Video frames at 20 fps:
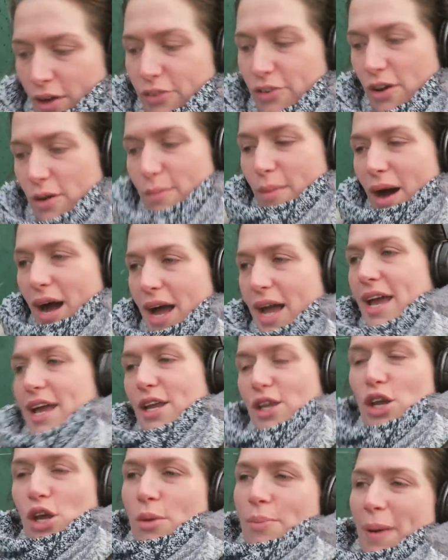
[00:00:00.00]
for my
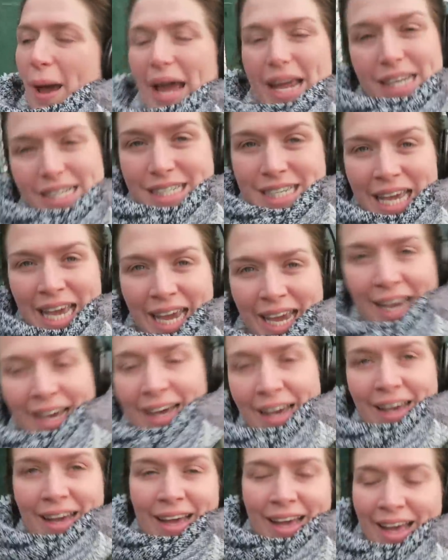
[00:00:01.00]
new painting
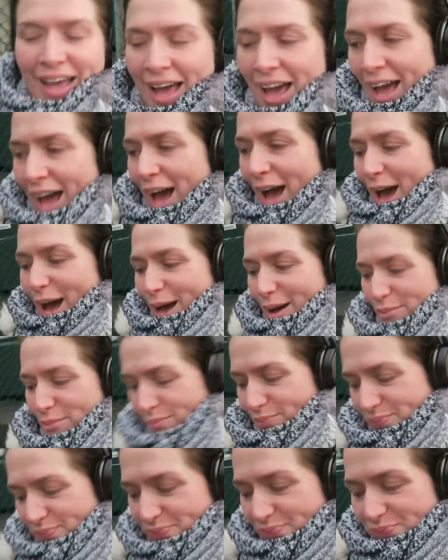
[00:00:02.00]

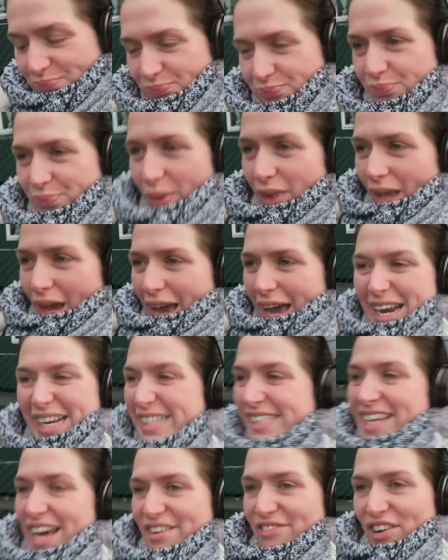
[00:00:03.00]
um,
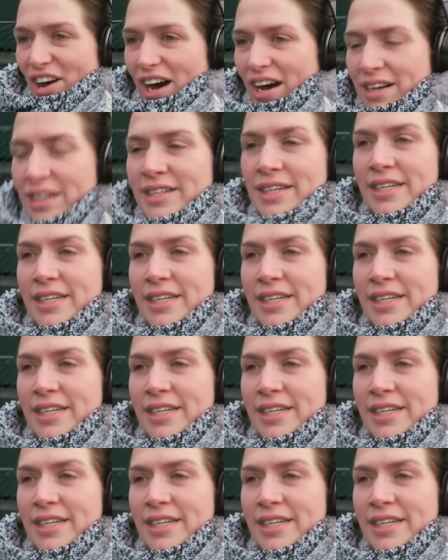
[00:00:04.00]
endeavour.